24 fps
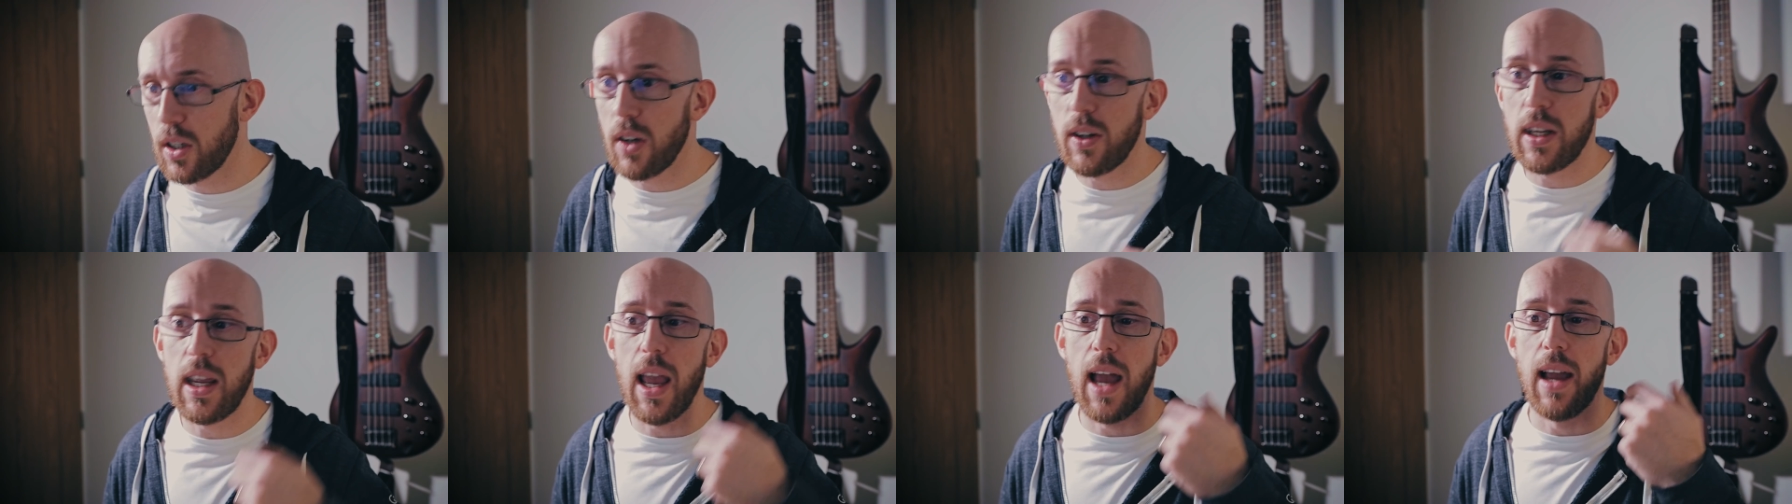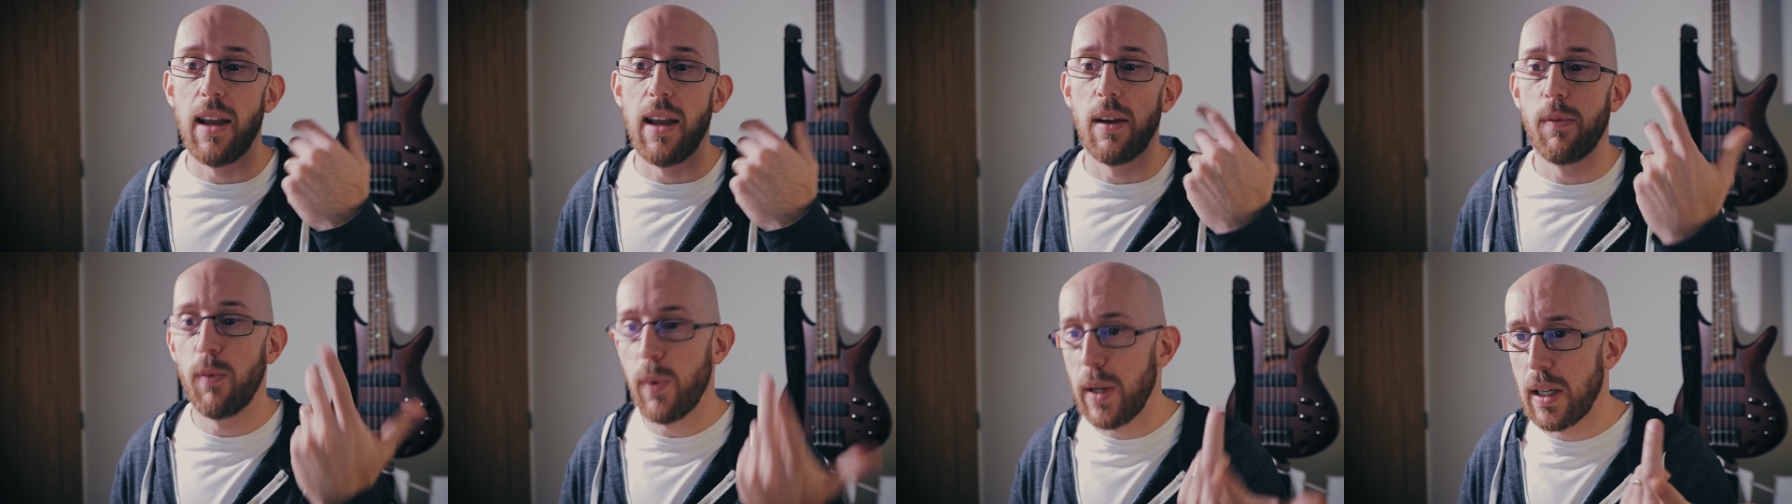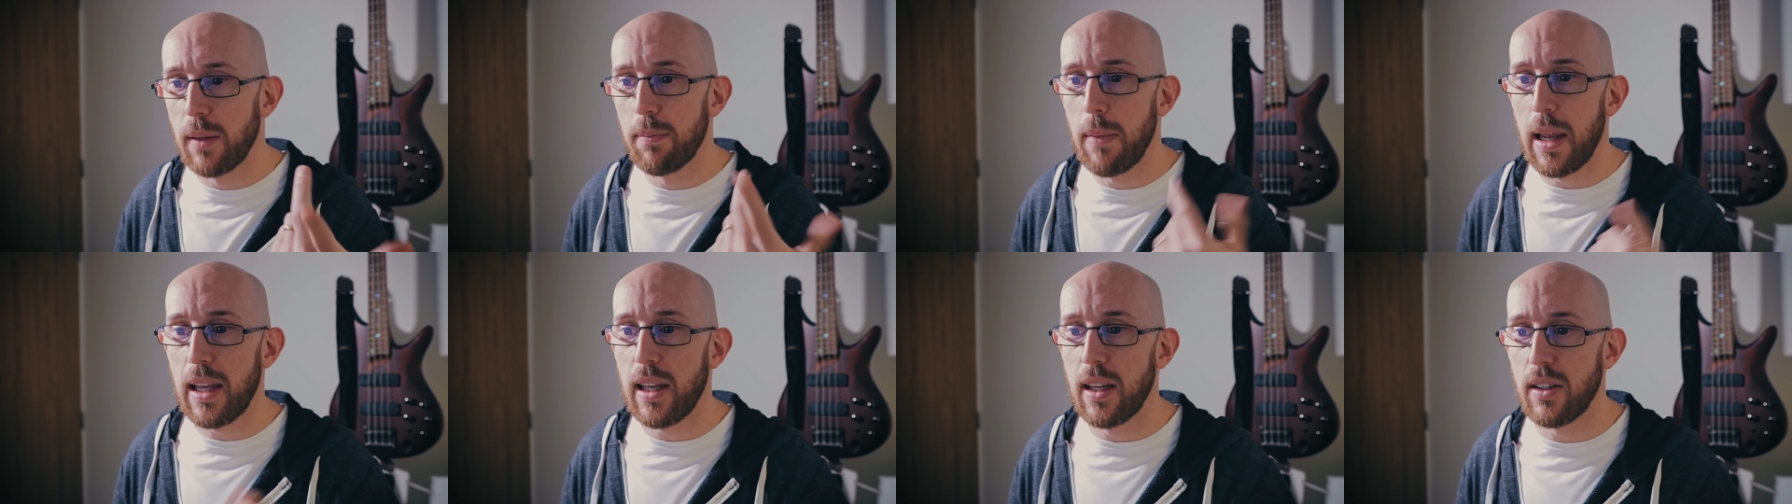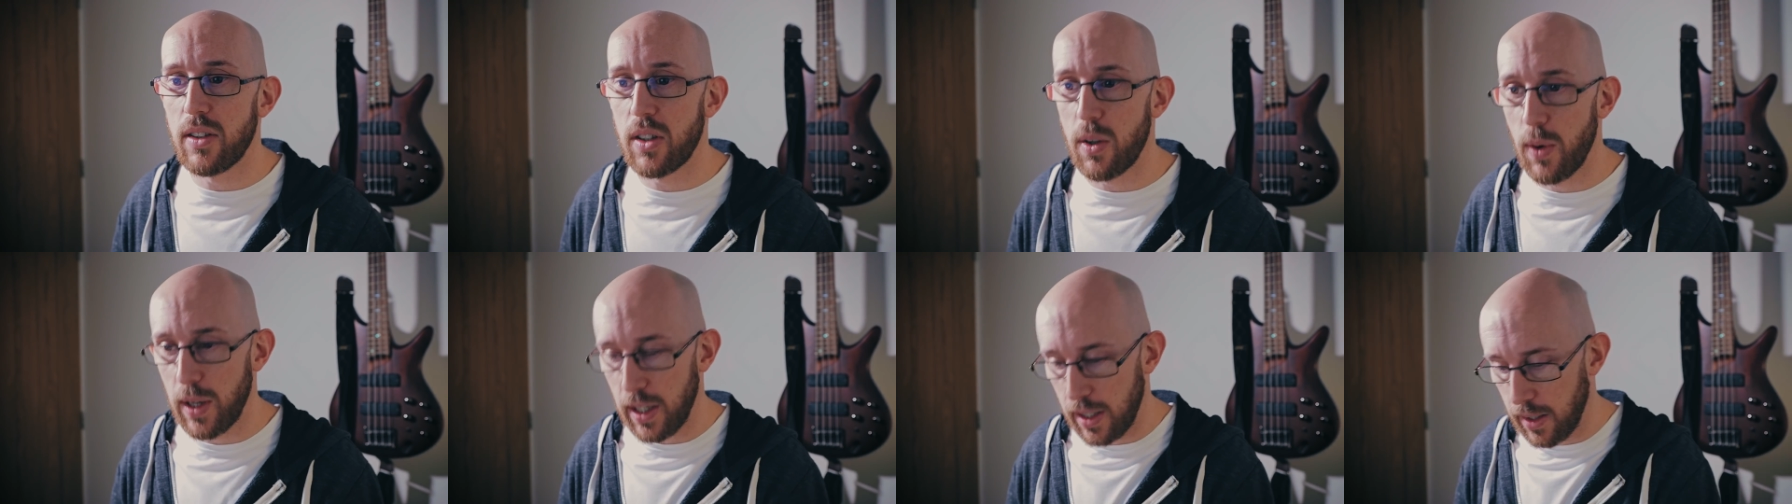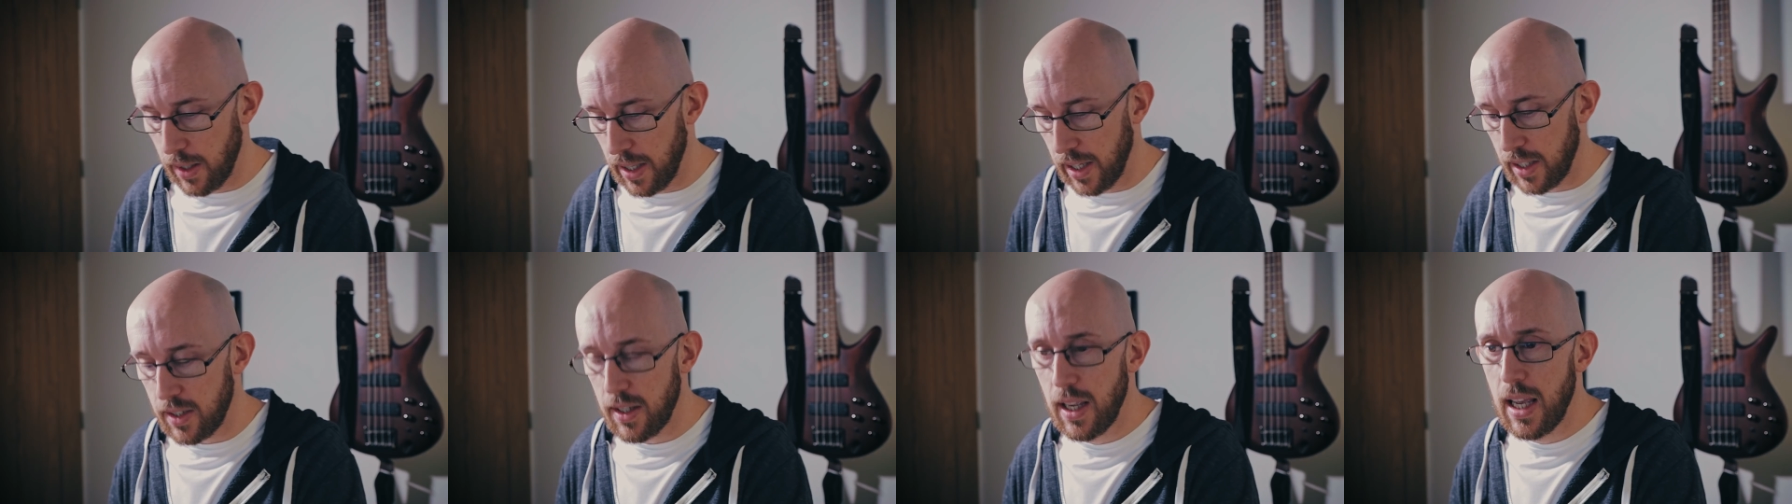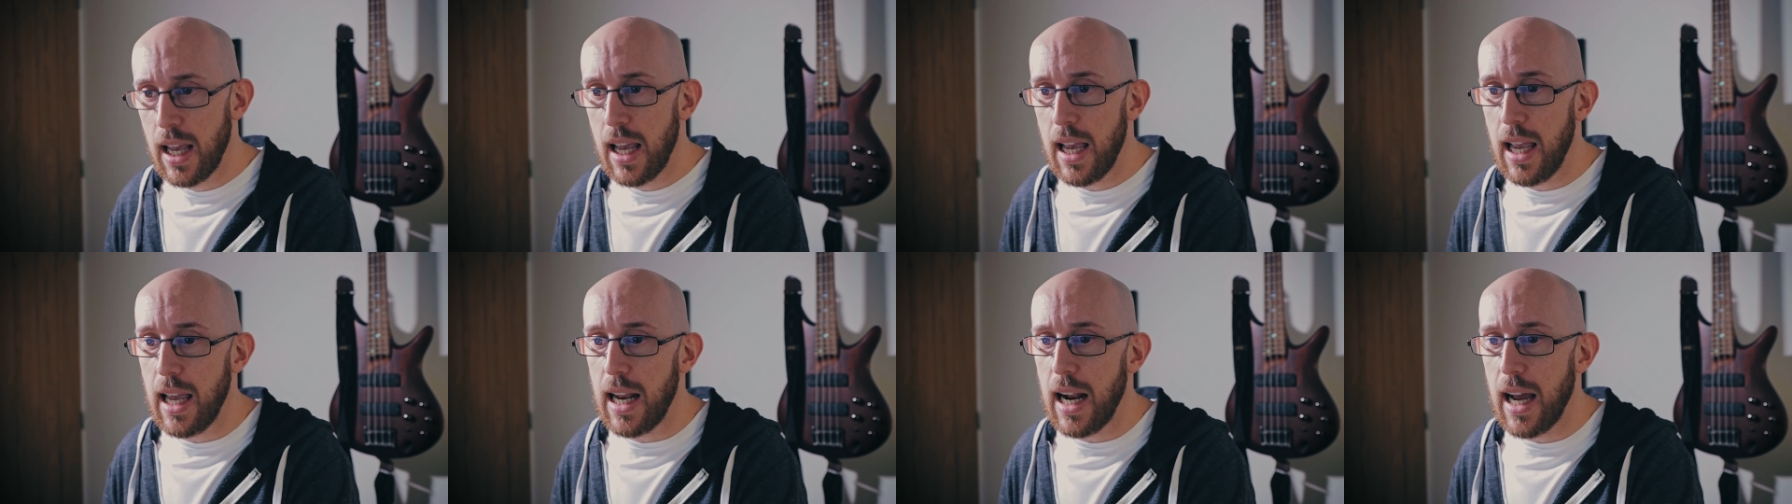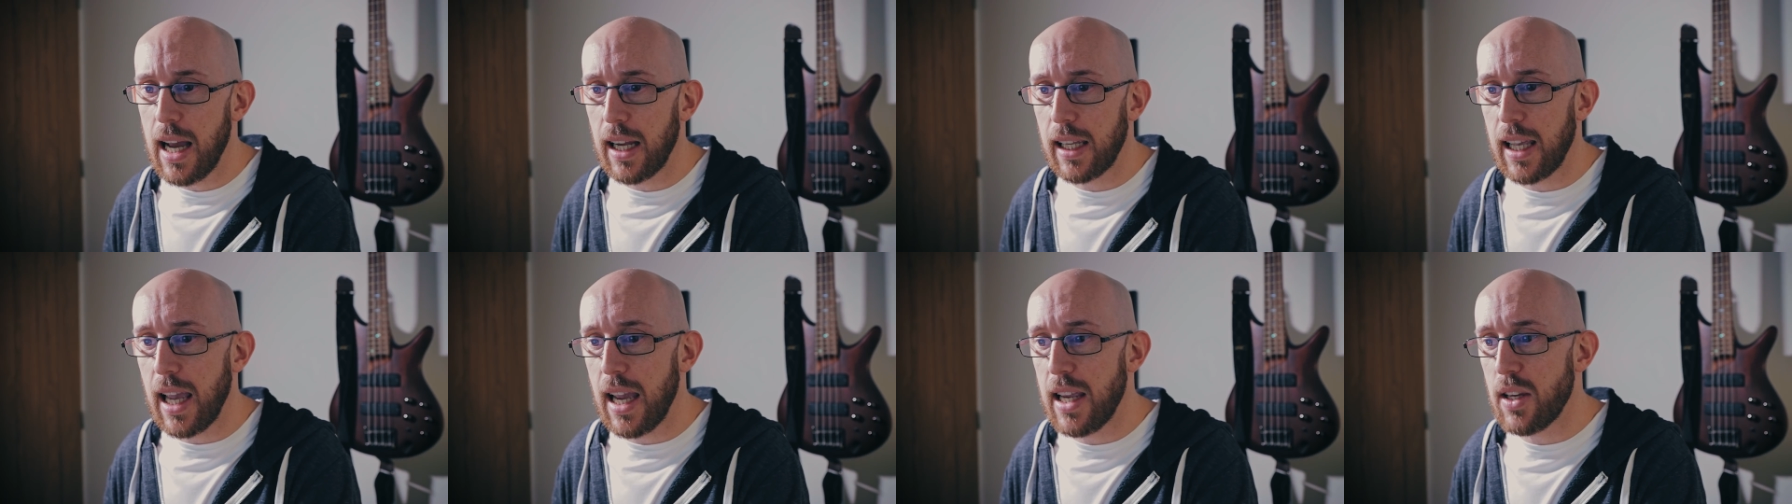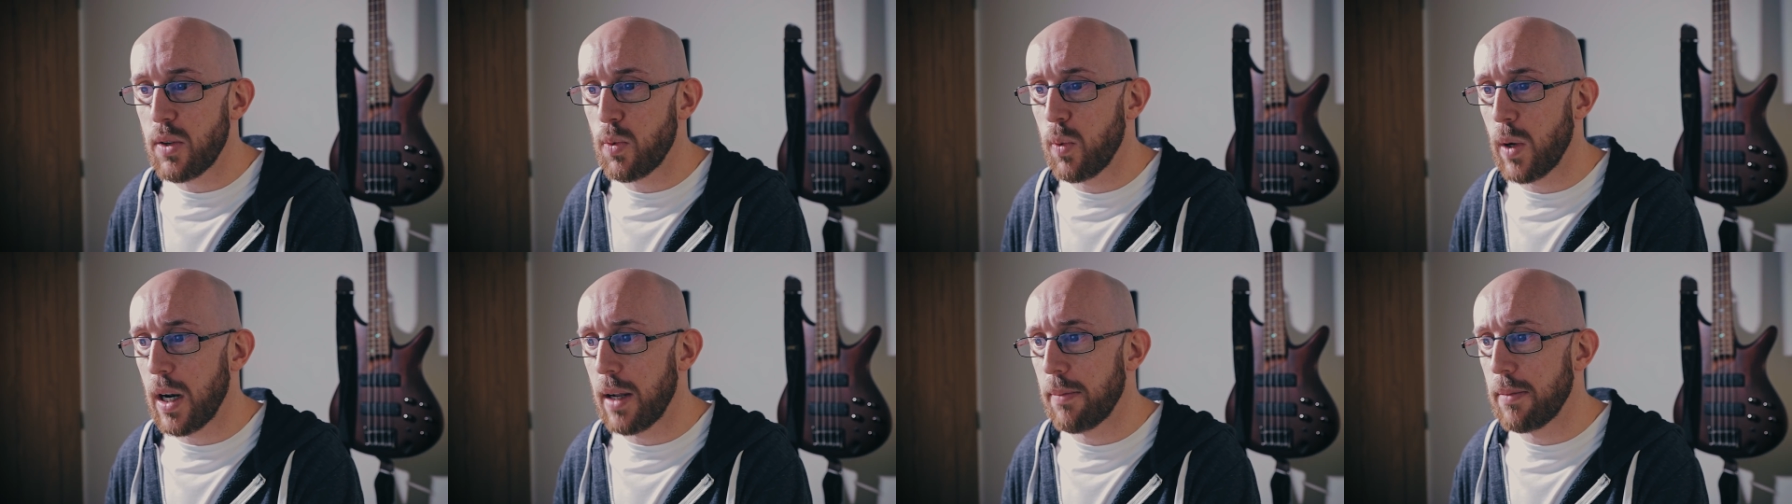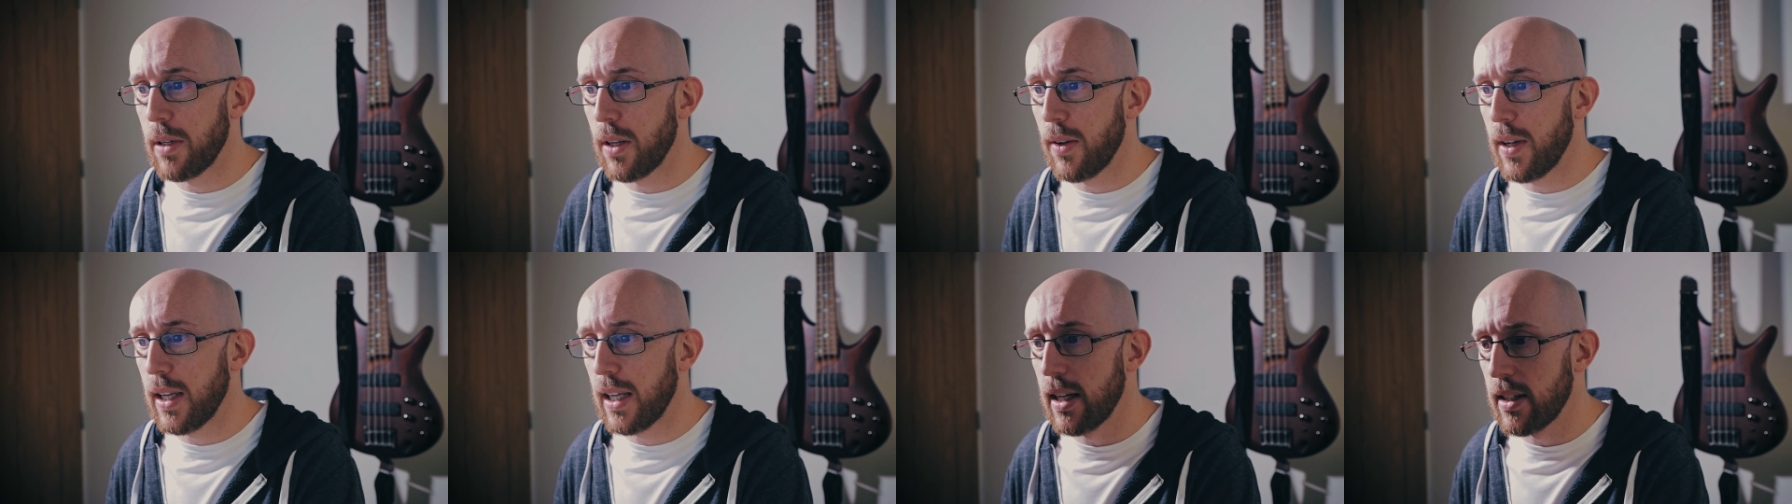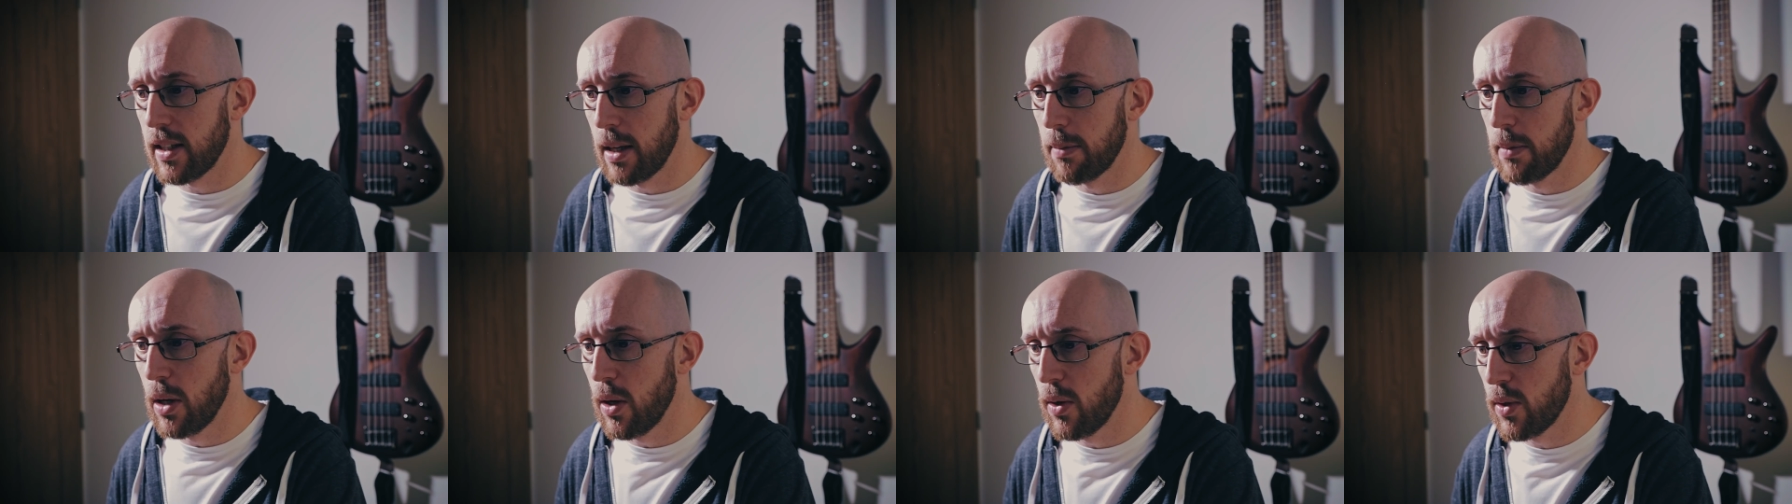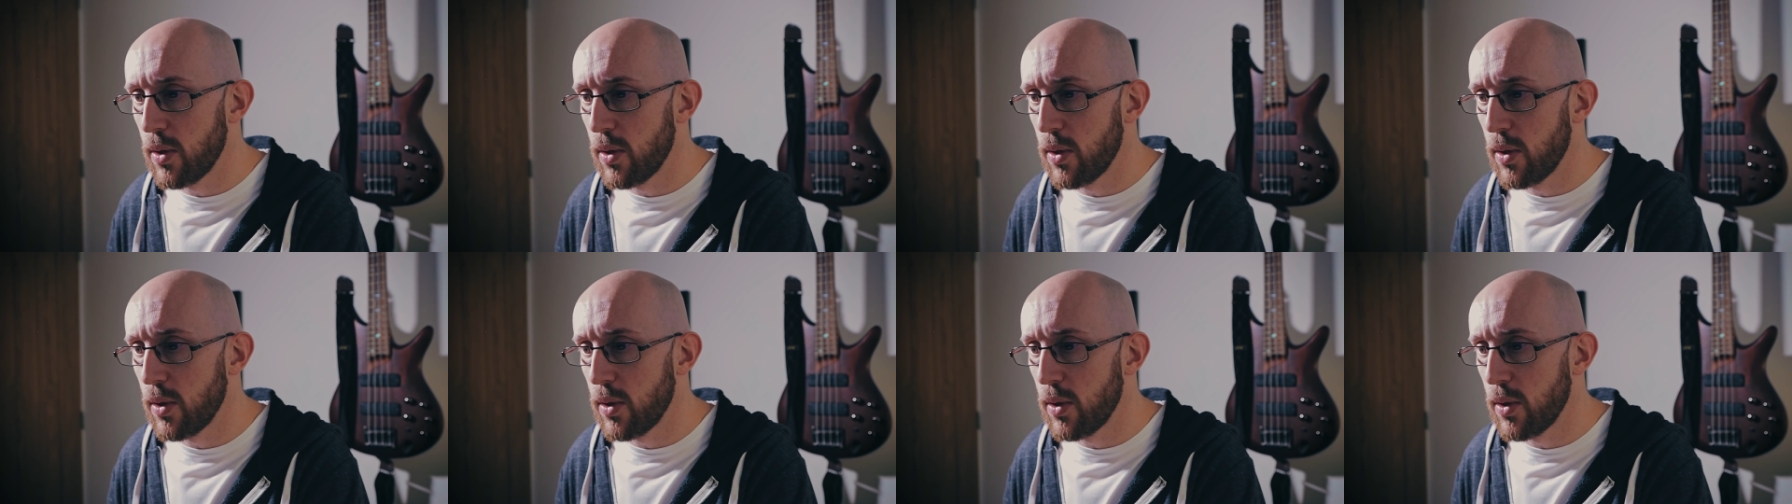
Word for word: So yeah, we can make it so it clicks. In our case, what I'm doing is I'm